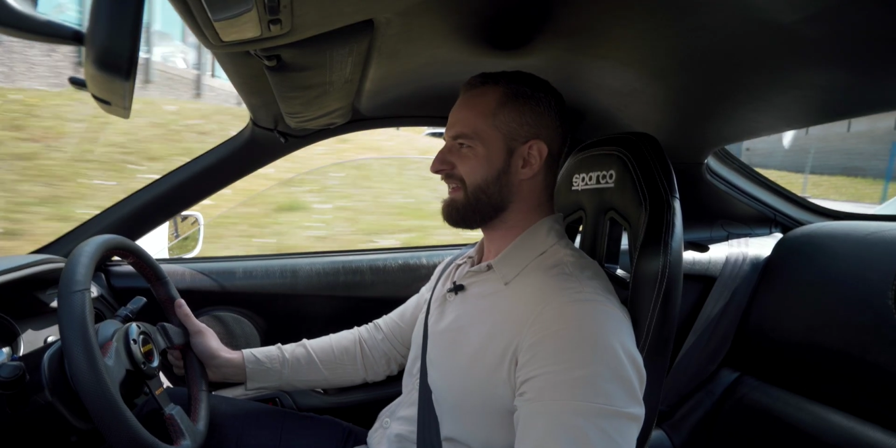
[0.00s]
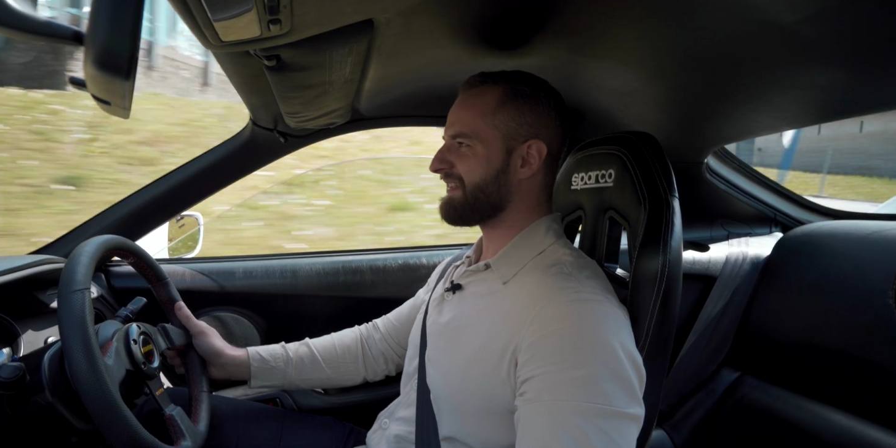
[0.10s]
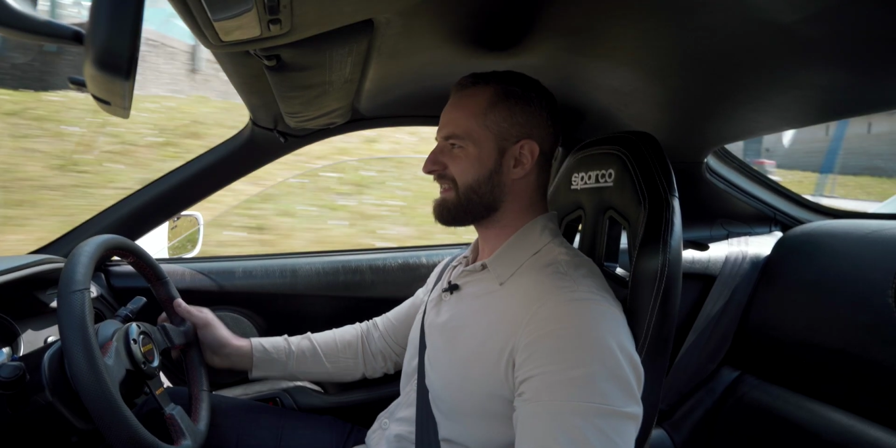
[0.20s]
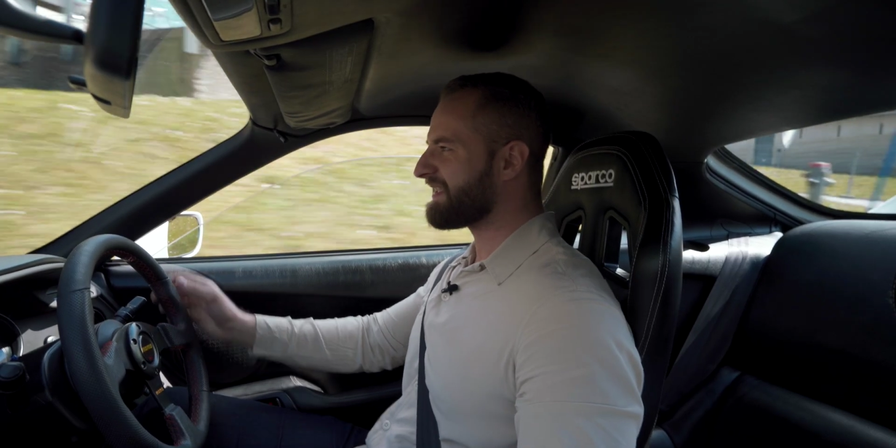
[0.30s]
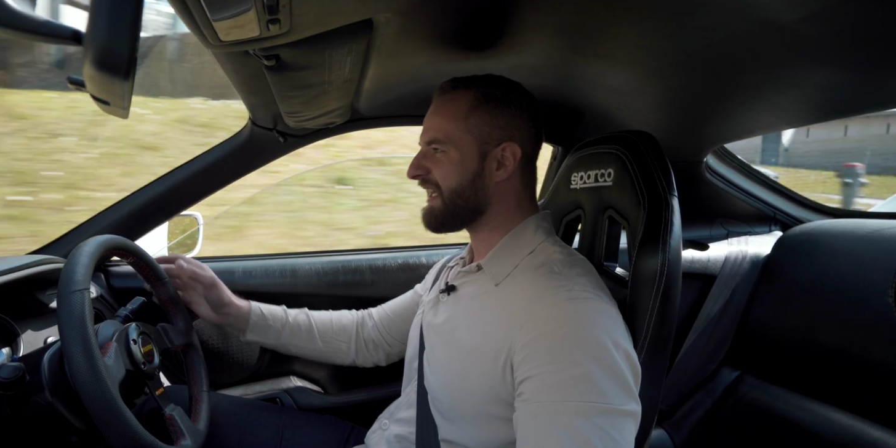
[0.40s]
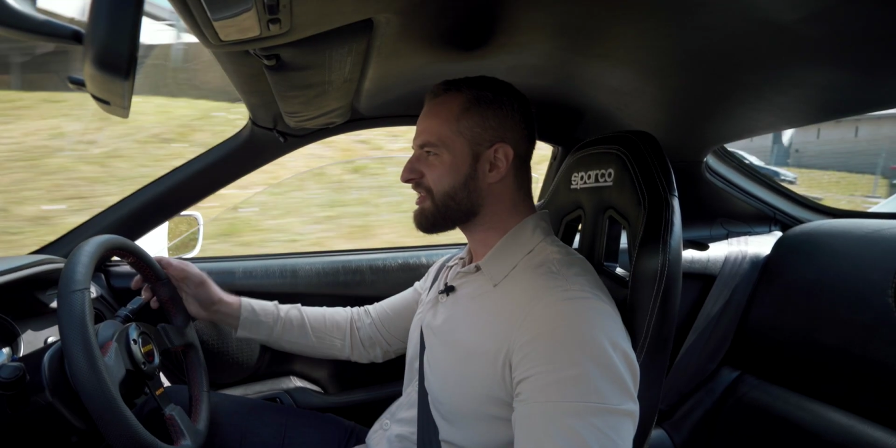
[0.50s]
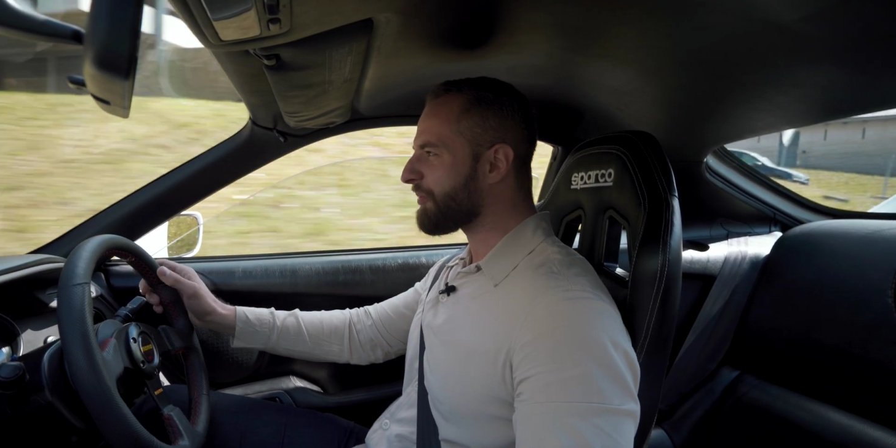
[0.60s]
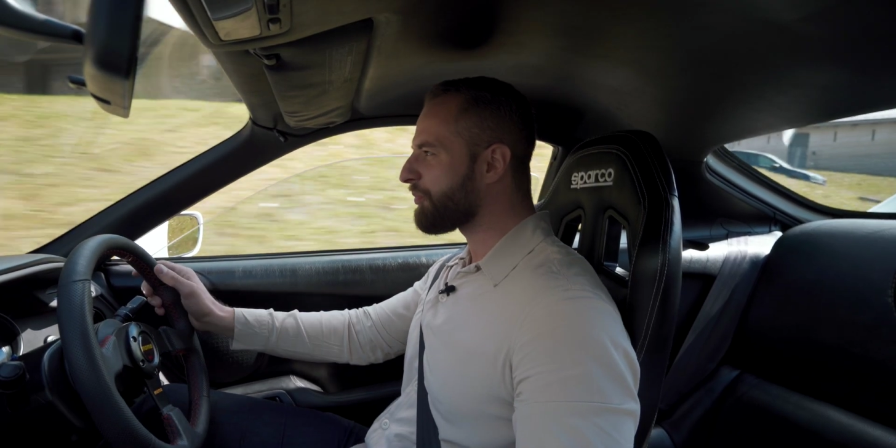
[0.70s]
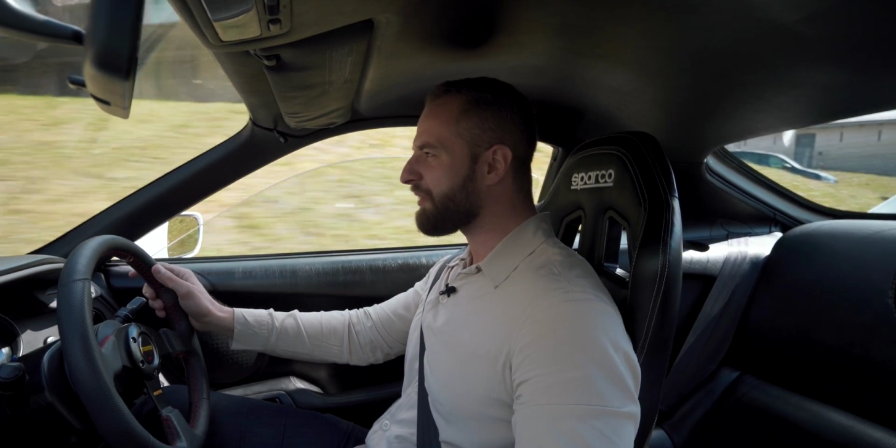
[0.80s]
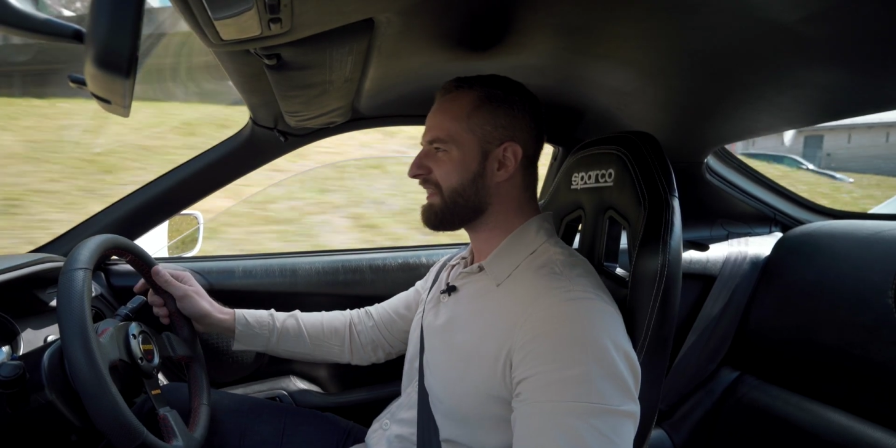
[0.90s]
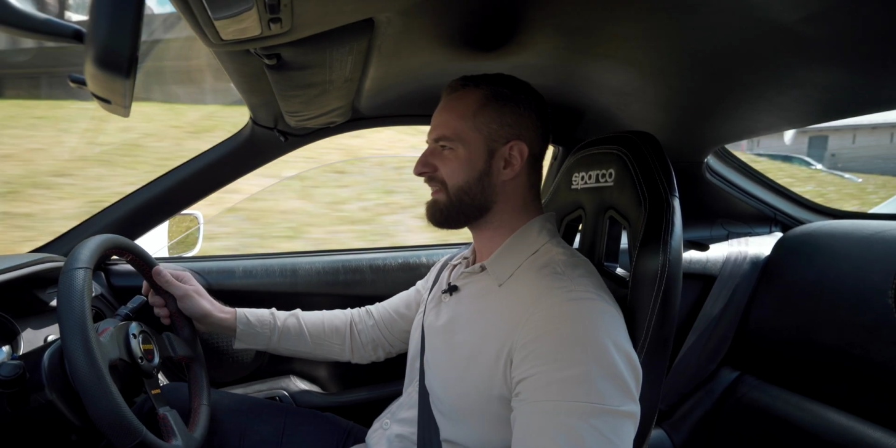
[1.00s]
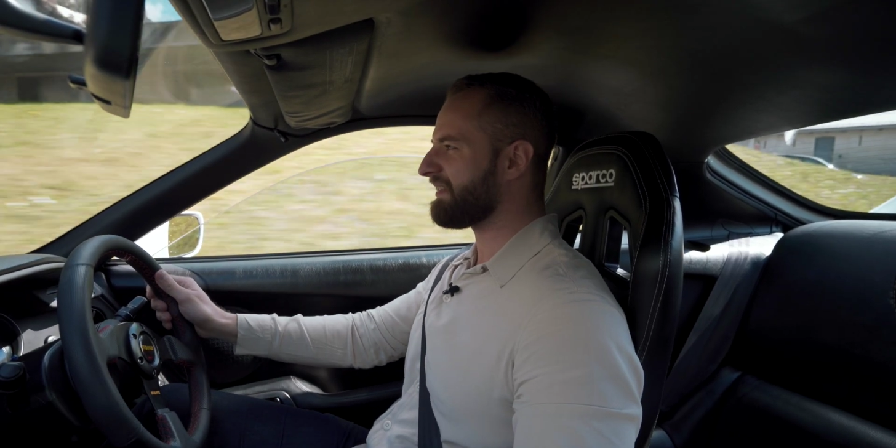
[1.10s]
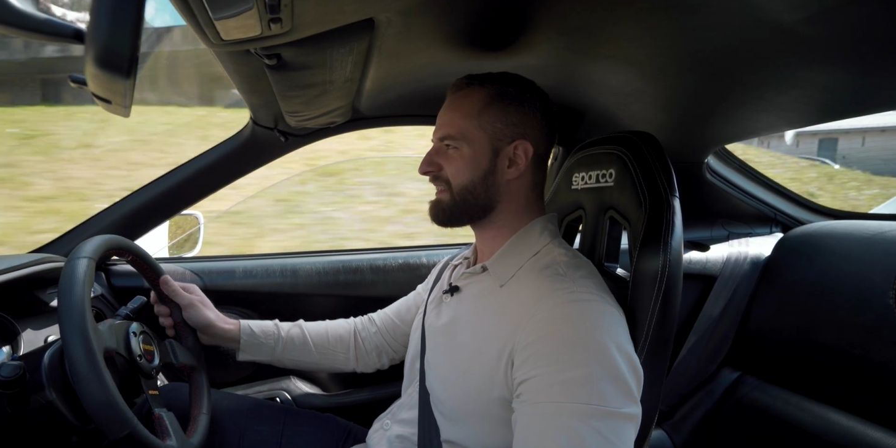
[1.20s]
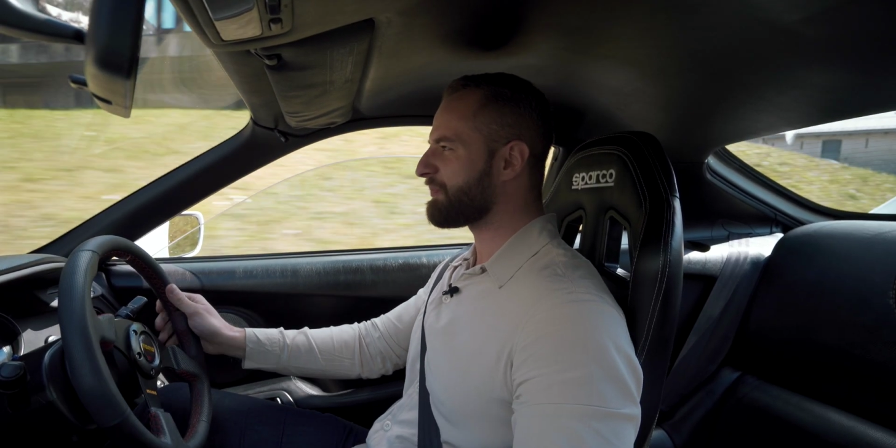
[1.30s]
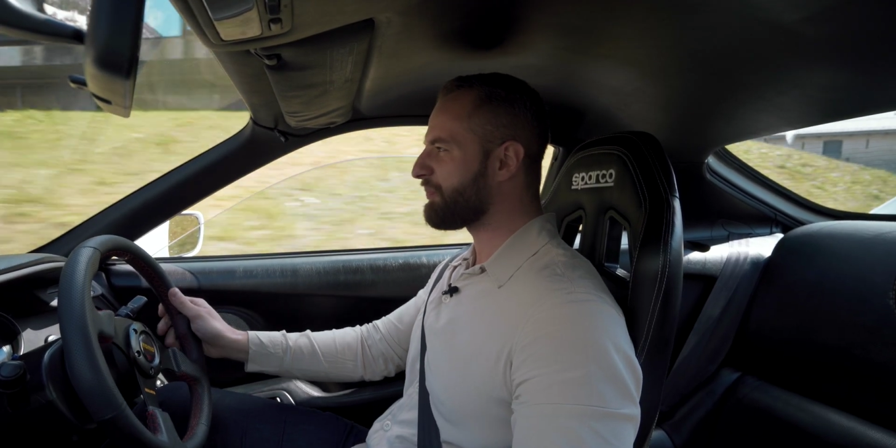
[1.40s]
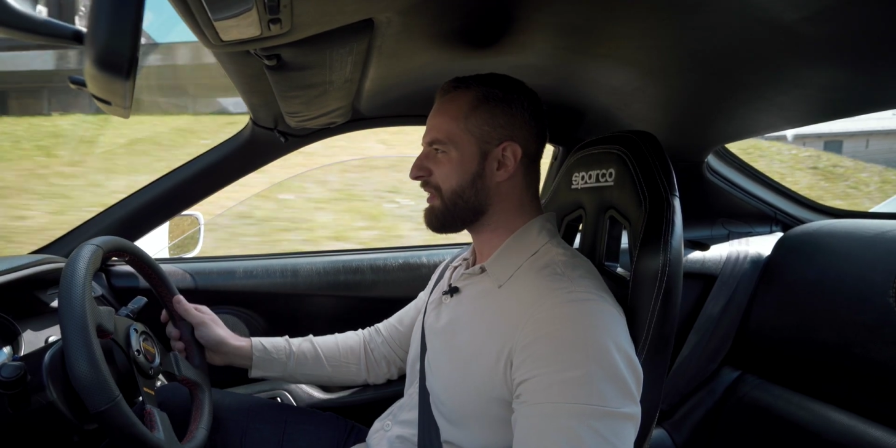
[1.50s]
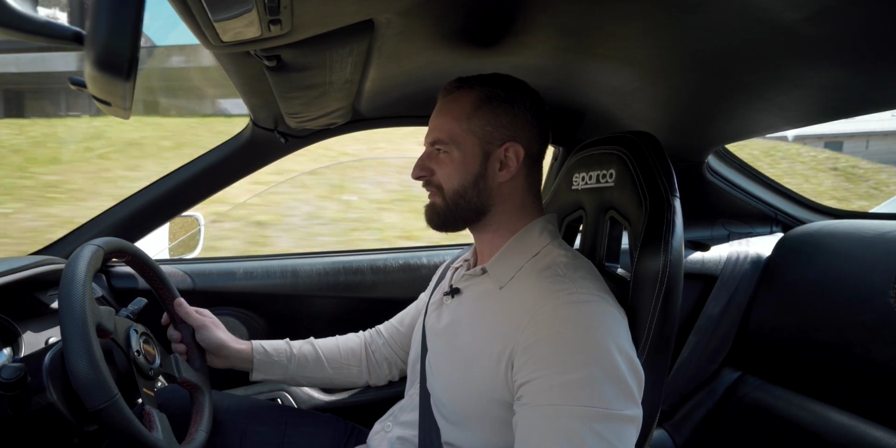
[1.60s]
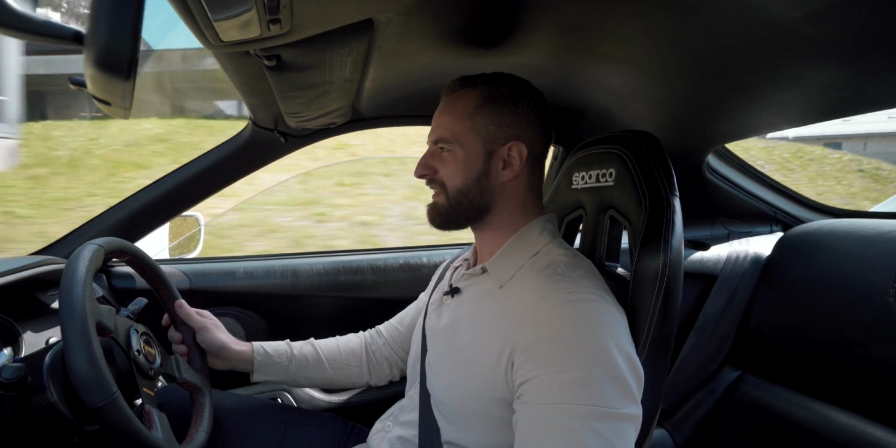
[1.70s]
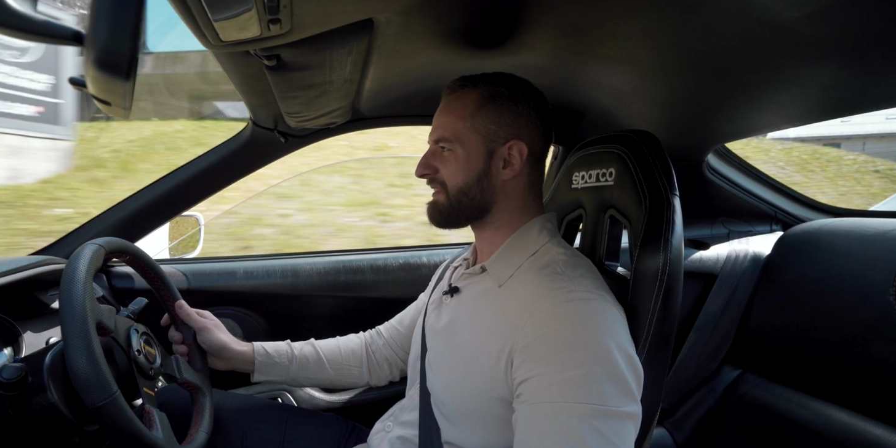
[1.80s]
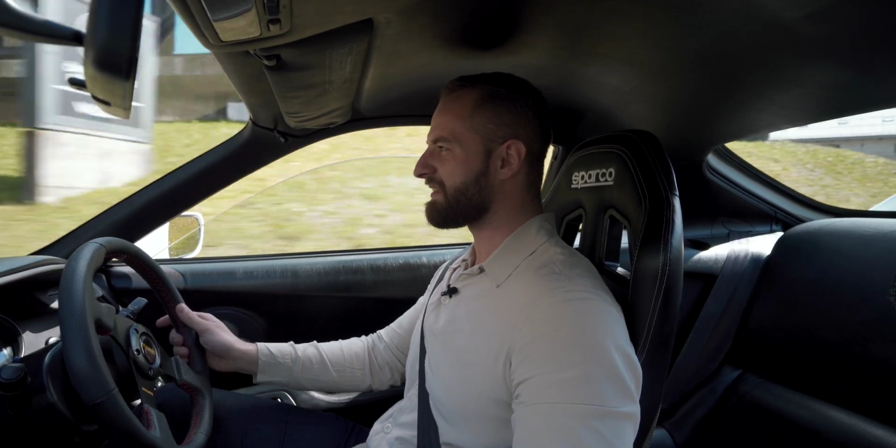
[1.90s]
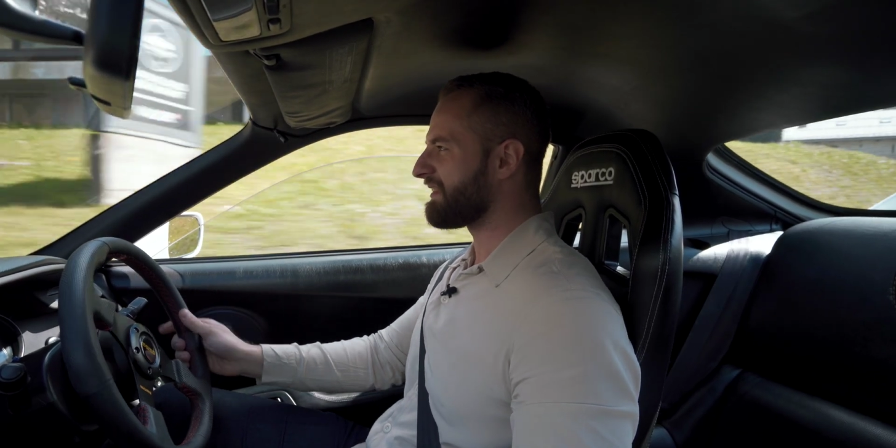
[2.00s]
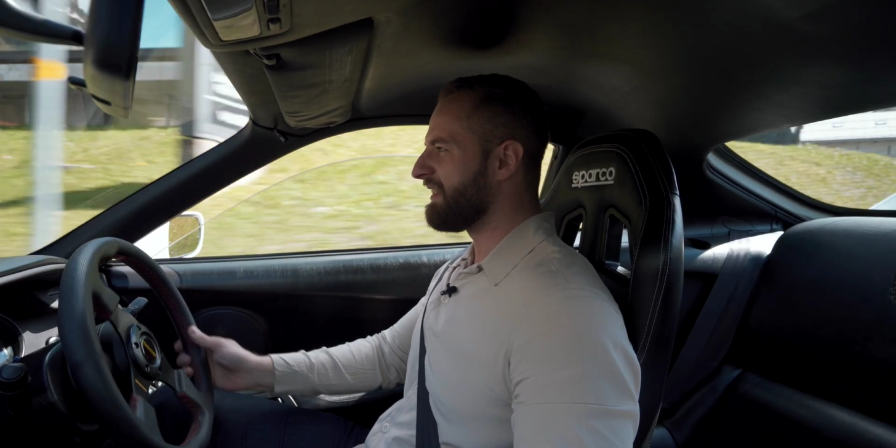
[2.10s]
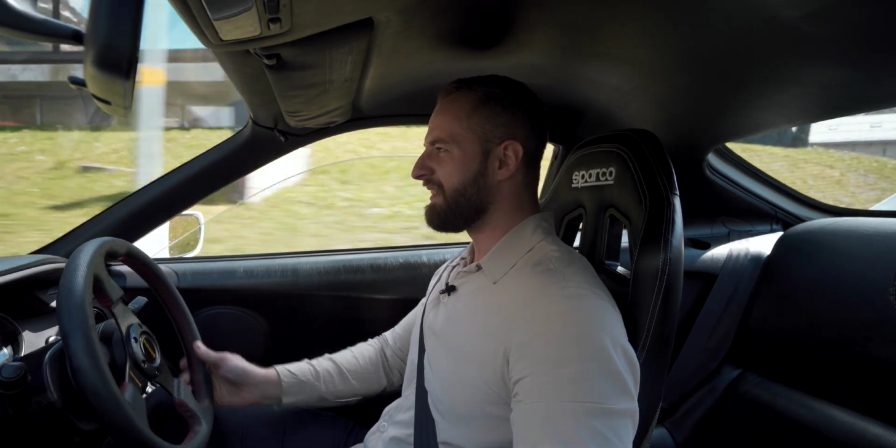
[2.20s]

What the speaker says: Such a brilliant experience.